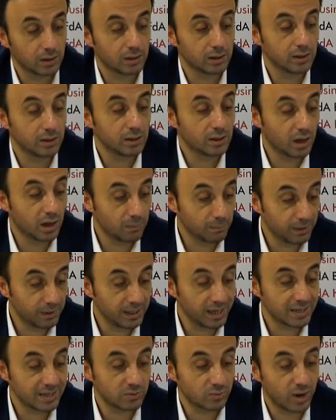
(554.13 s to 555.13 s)
the company
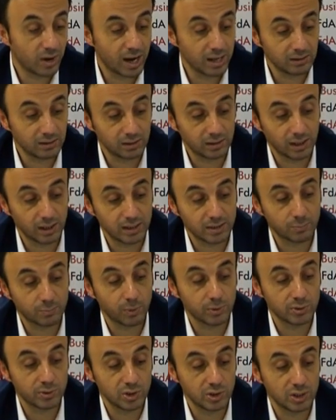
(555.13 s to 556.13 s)
has strengthened its
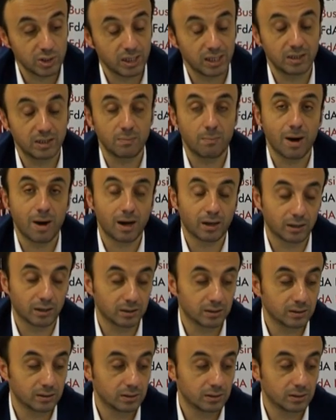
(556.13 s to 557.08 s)
position in the market.